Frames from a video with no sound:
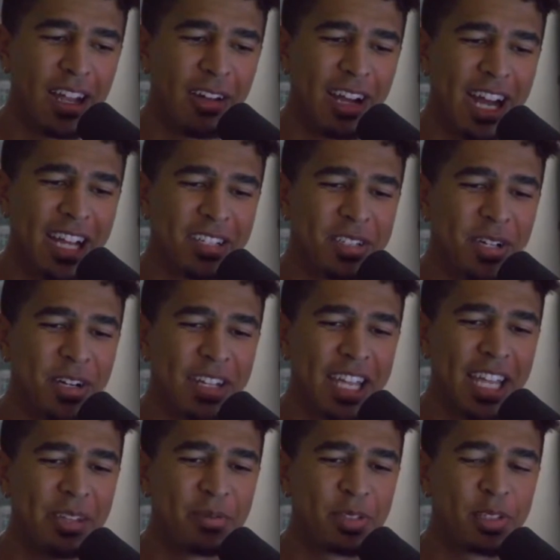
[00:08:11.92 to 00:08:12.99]
I saw
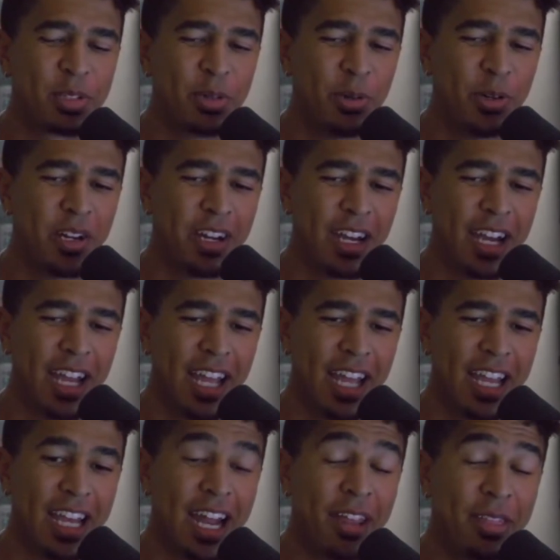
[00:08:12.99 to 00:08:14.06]
Cam score,
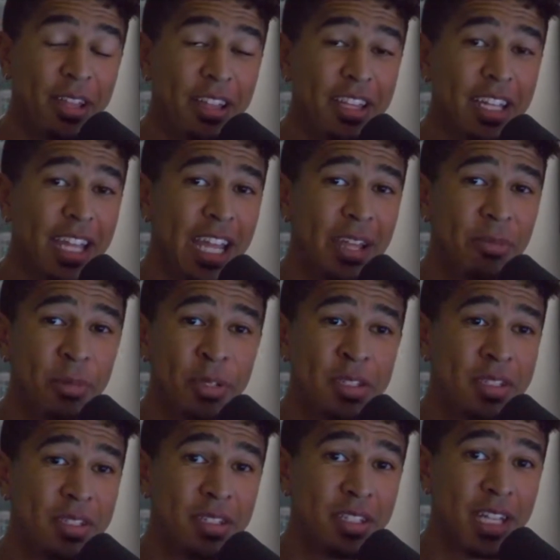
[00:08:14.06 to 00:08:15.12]
and I thought the game
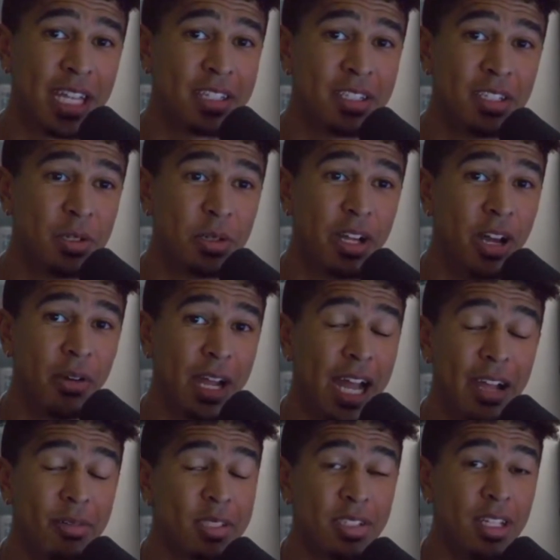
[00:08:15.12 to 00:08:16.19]
was like still going.
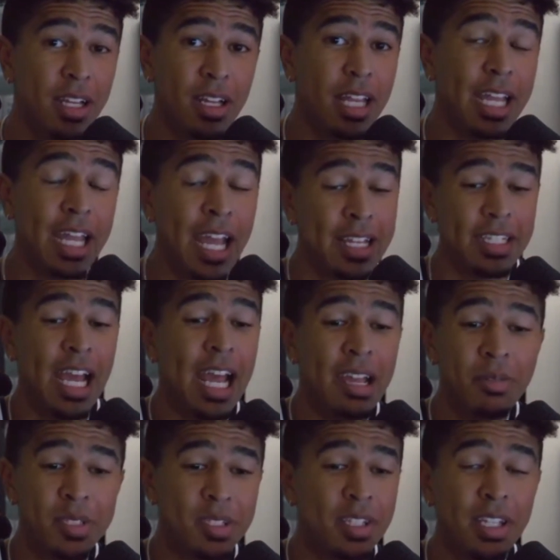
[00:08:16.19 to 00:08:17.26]
I was lit like guys, I
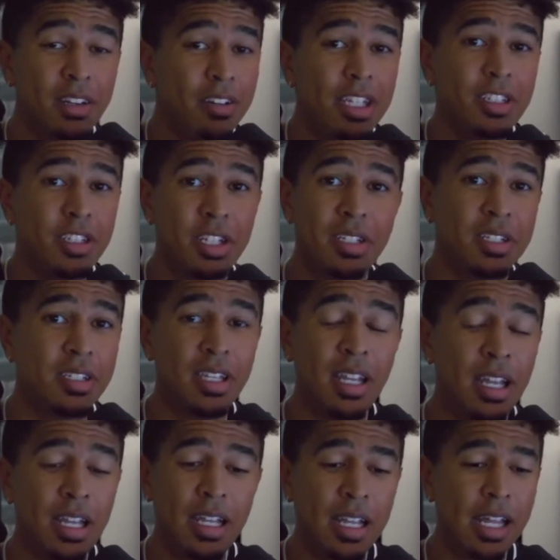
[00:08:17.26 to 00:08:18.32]
was literally just
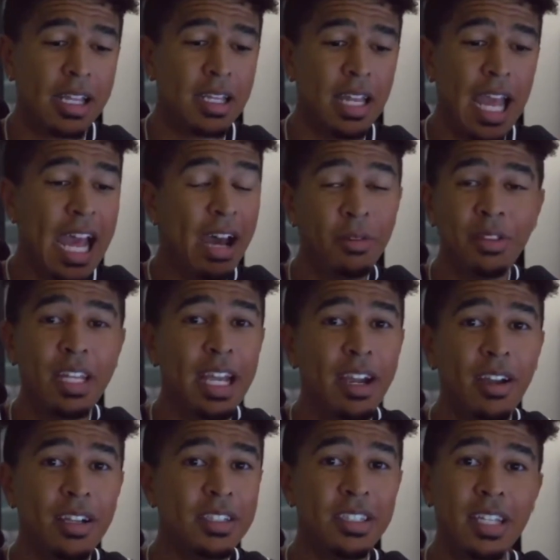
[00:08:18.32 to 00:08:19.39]
Damn. out there
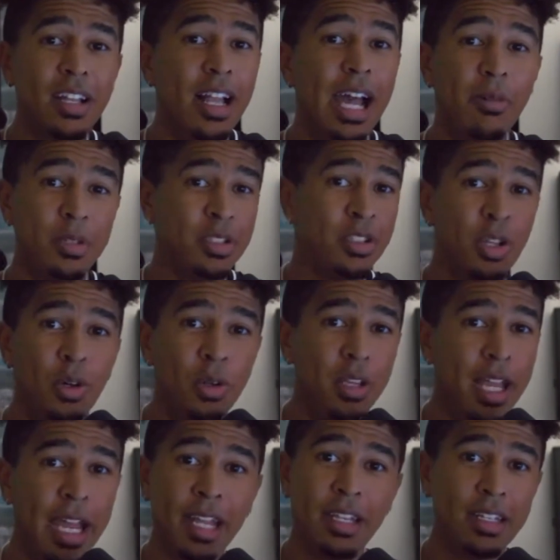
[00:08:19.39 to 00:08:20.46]
until I was told
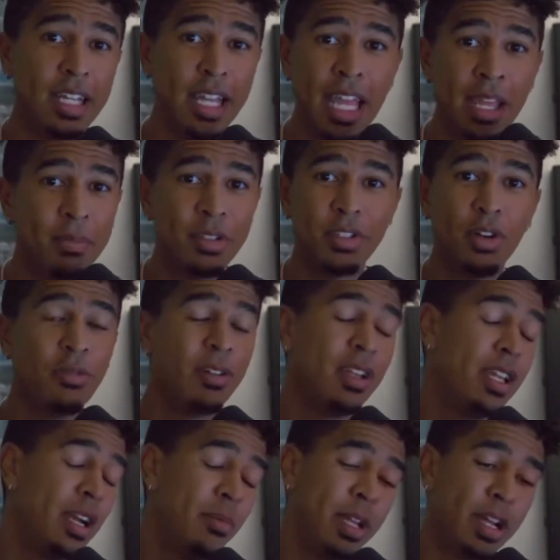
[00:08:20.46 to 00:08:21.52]
like the game is over, and
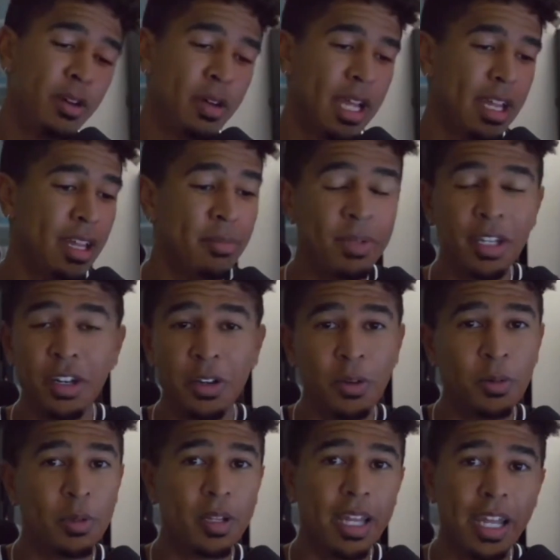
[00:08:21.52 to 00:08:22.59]
then I'm like, okay, let me
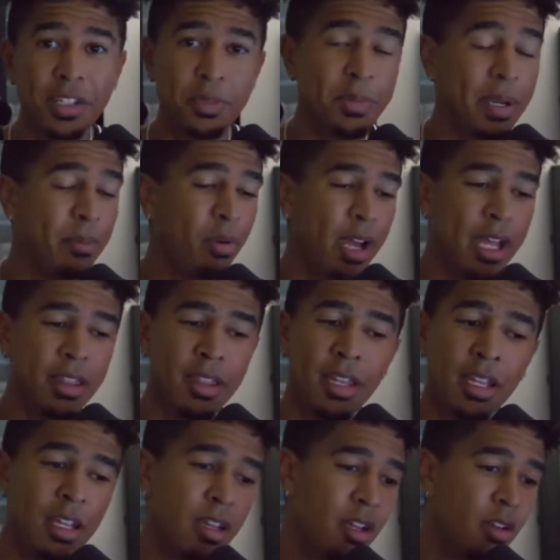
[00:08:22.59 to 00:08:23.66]
go catch my breath,
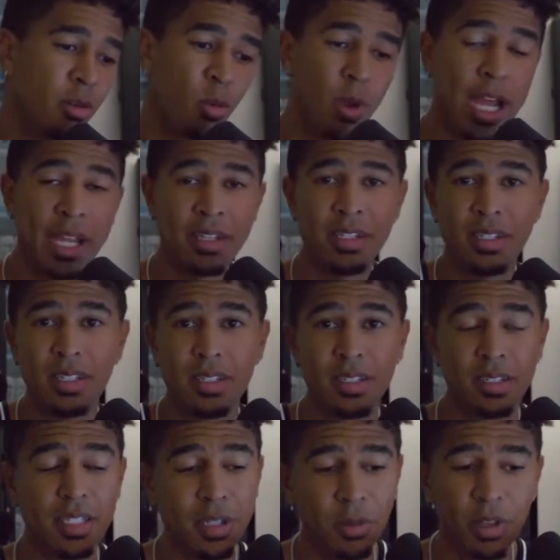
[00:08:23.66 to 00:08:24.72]
rest,
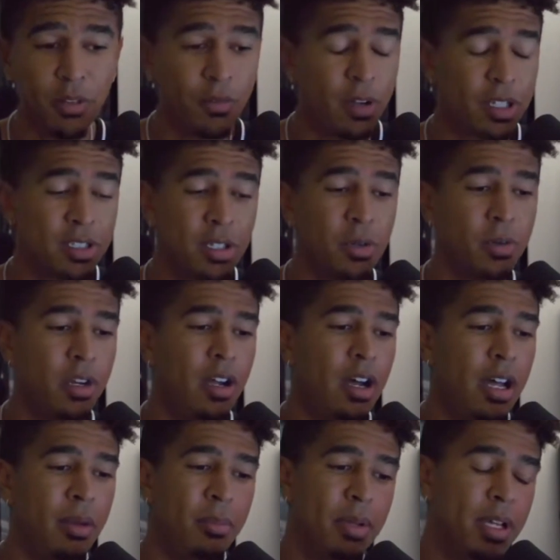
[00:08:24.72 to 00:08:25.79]
see what the fuck's going
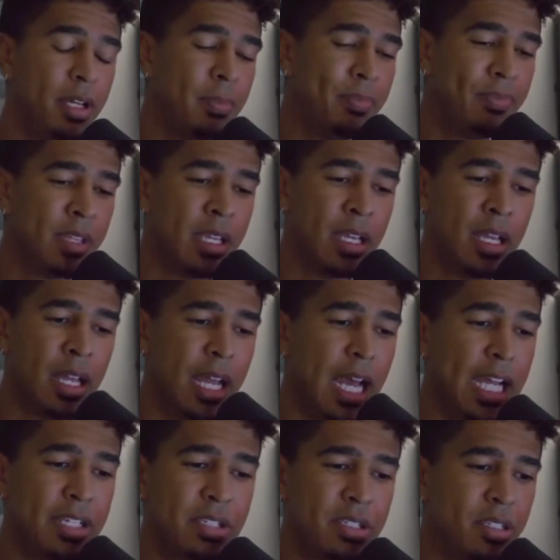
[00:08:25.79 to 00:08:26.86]
on. But
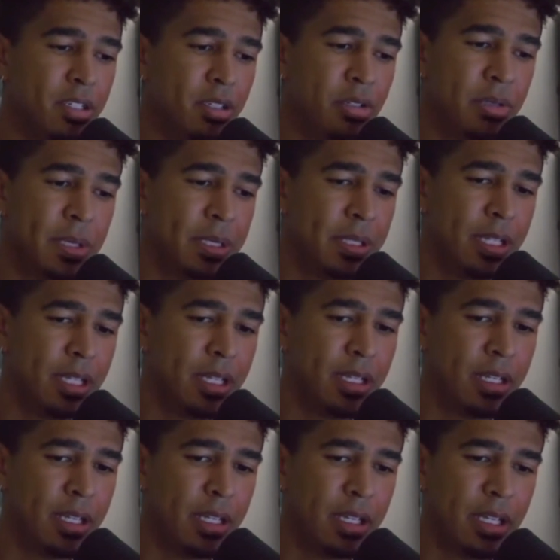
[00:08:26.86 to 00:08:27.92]
I just knew it.
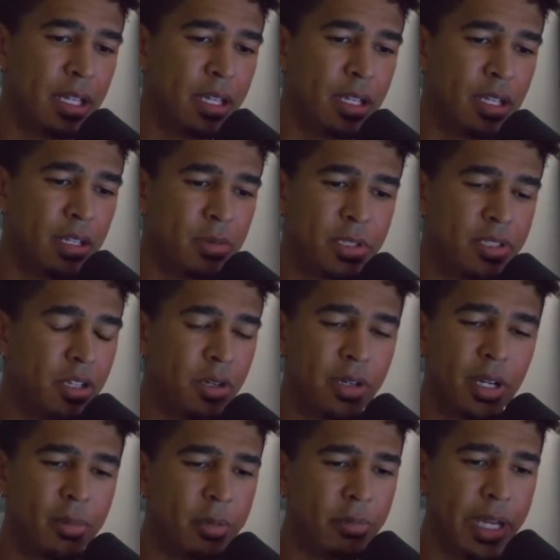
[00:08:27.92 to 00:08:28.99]
it have you, you ever had a
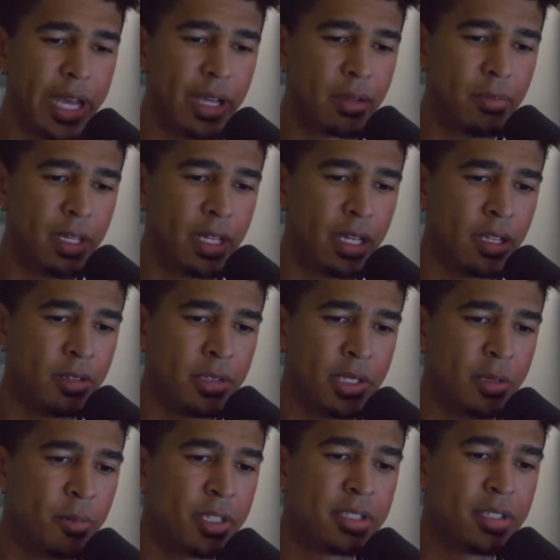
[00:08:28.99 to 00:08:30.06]
concussion back, before, it, bro? It
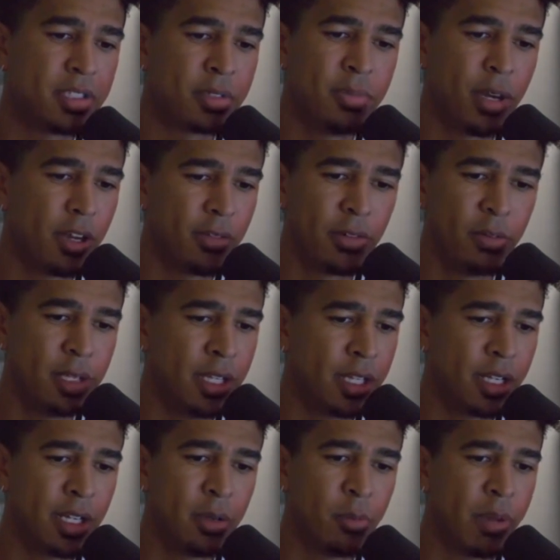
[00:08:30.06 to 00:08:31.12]
wasn't smart. I ain't never had a
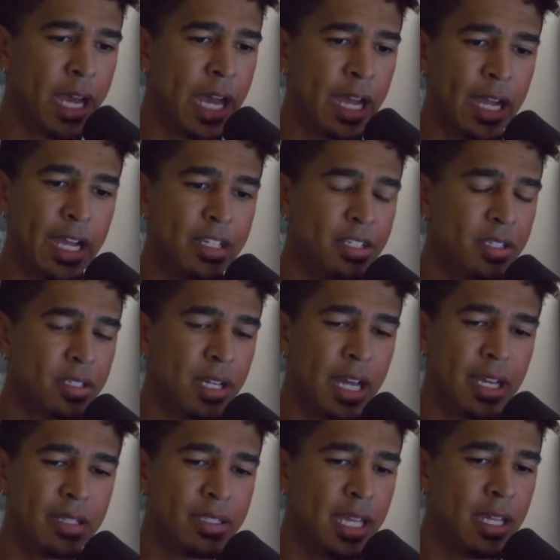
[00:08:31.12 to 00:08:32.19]
fucking concussion, dog.
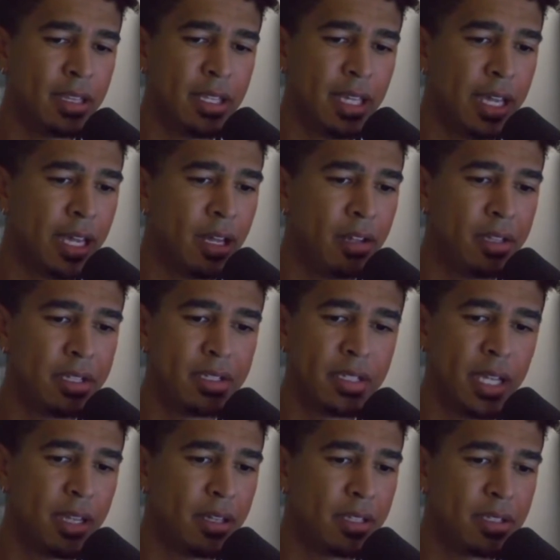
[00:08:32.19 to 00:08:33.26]
That shit sounds
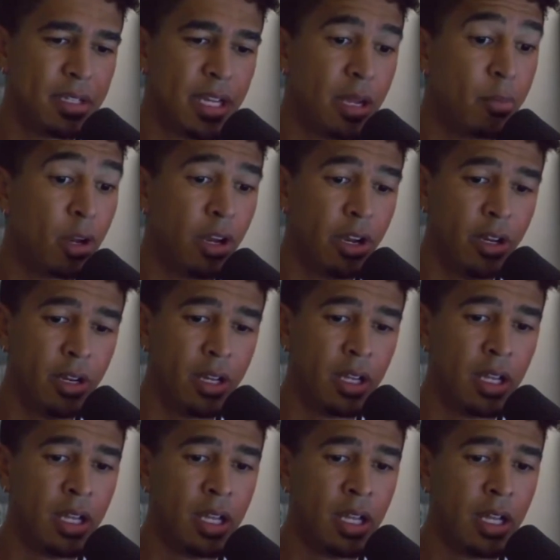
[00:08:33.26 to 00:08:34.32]
scary. Say, I'm hurt.
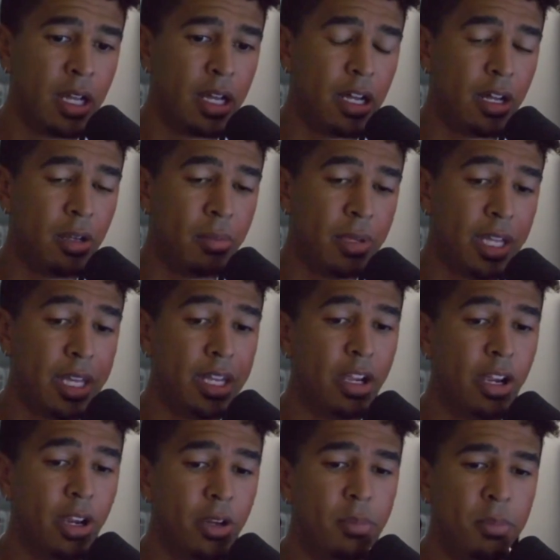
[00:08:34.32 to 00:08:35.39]
Um, and it
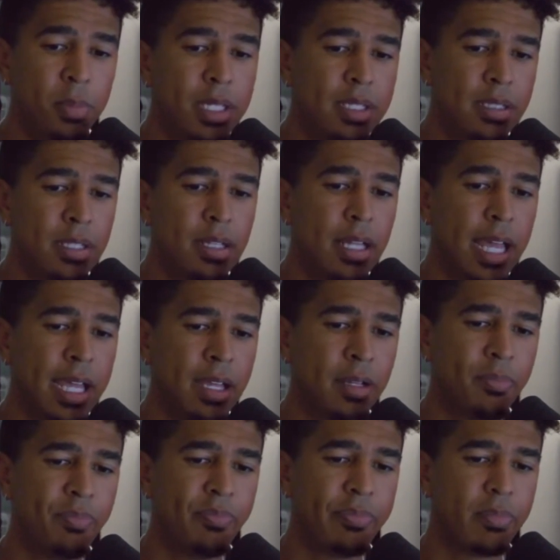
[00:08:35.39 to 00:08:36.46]
hurt me to like
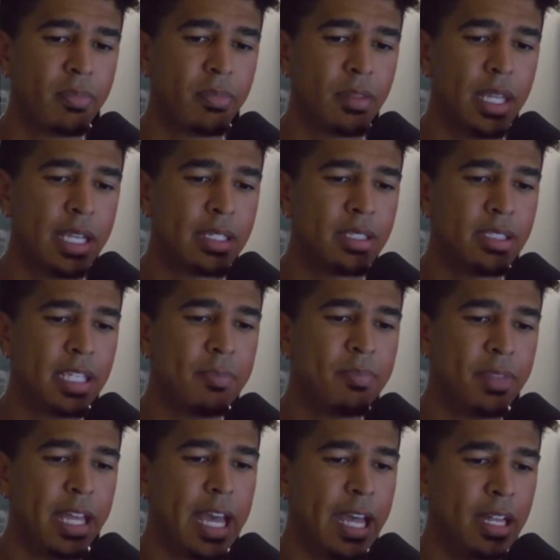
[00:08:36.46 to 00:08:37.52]
accept
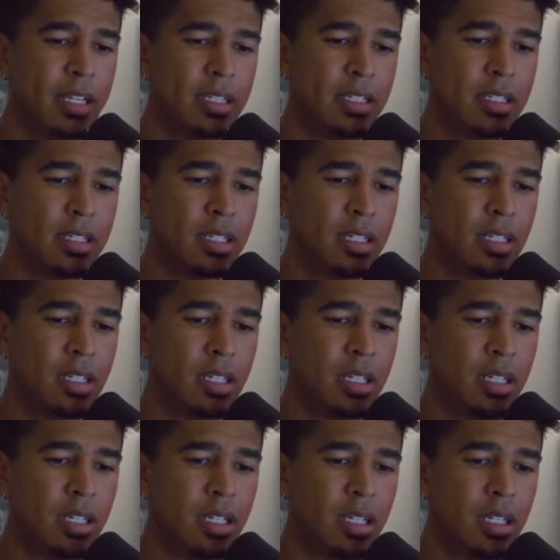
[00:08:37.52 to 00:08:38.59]
that.
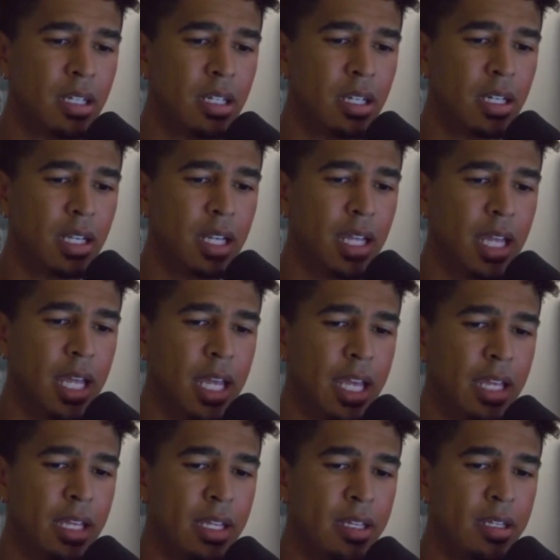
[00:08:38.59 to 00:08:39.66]
Nigga was three
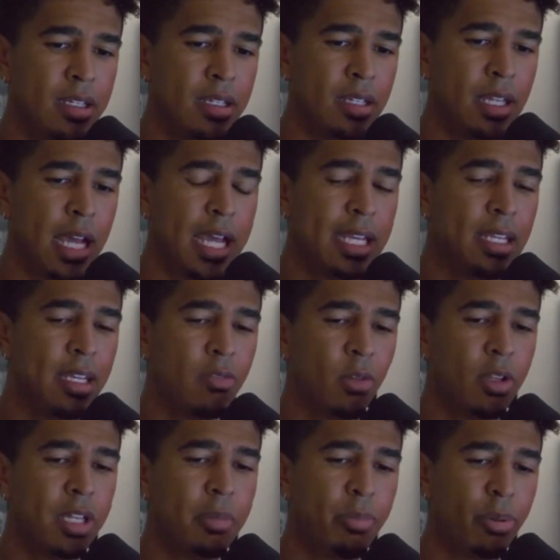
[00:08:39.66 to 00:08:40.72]
Um, I didn't
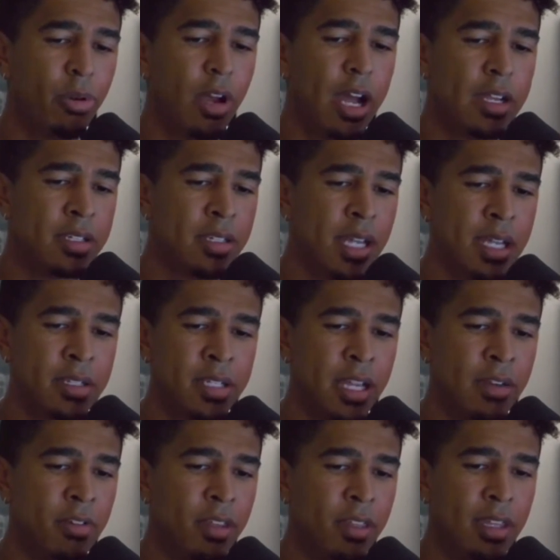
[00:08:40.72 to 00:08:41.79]
really like process
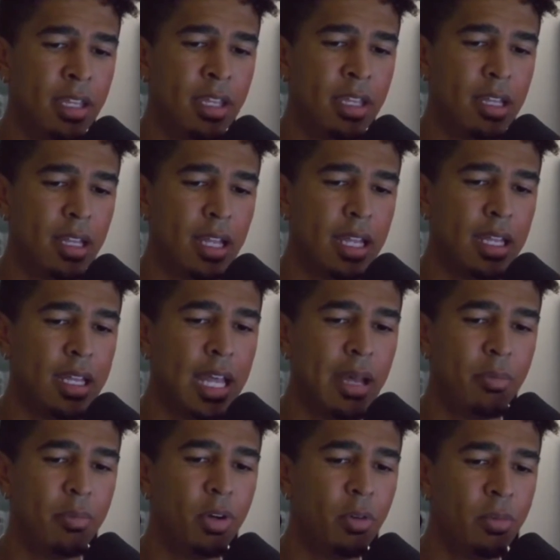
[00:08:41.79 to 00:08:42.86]
everything in that
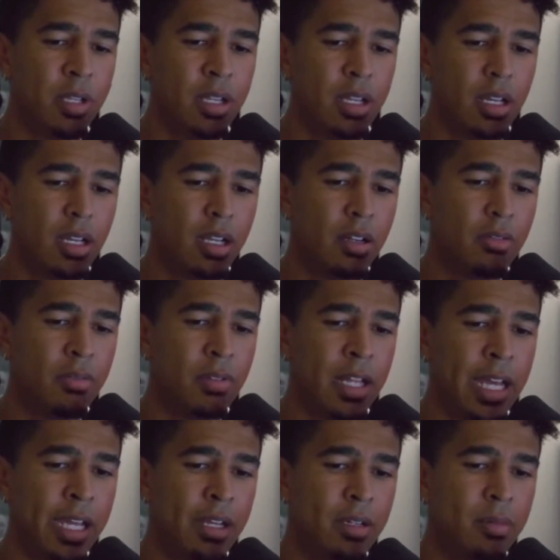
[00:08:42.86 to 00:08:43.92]
moment of
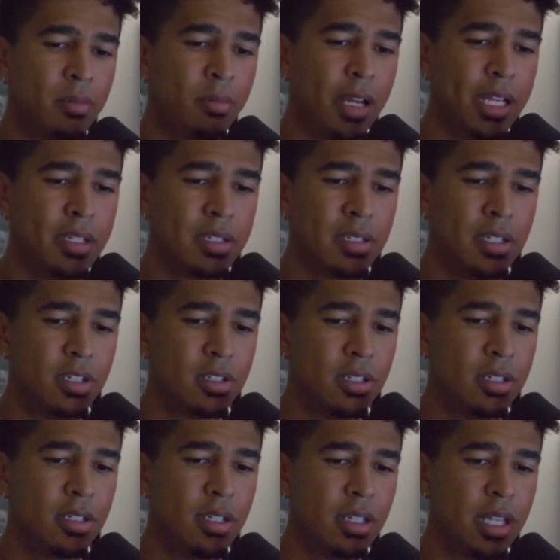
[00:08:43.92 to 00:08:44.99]
like my tough.
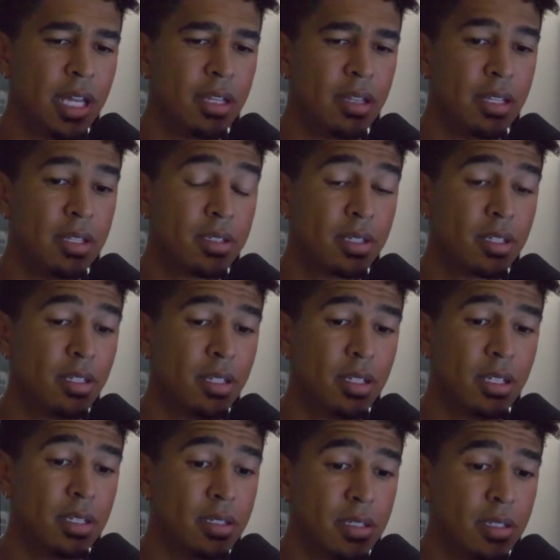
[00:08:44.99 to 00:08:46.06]
decision that this
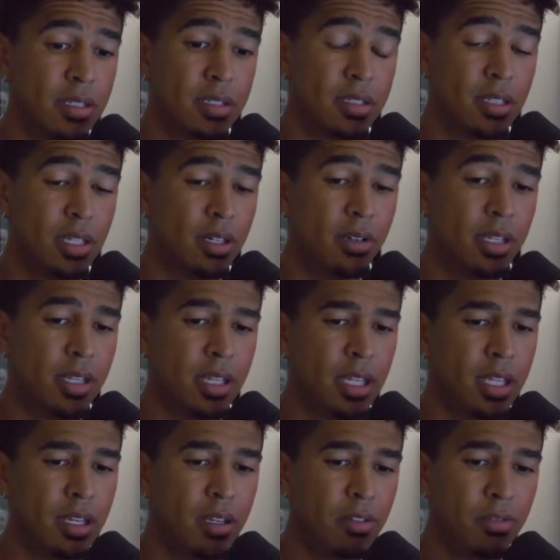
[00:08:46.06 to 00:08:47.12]
this is literally the
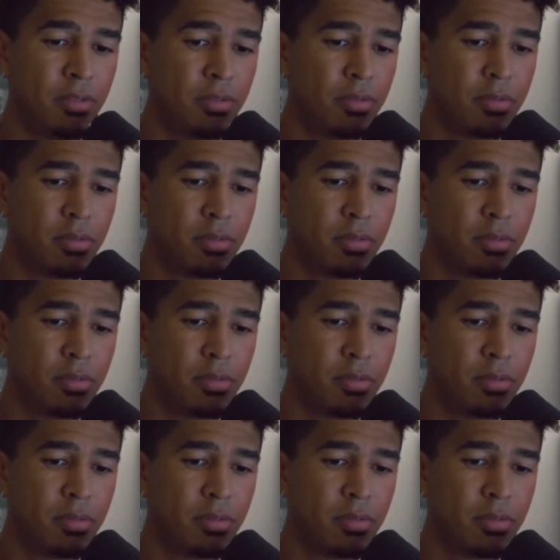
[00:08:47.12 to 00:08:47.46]
end of